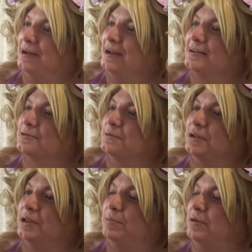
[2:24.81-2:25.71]
It's
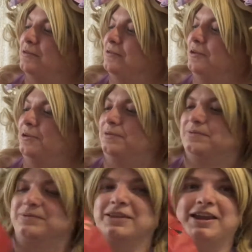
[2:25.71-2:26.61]
really beautiful.
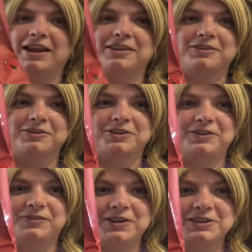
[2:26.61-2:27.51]
And then there's these
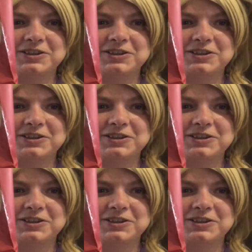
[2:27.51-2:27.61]
fun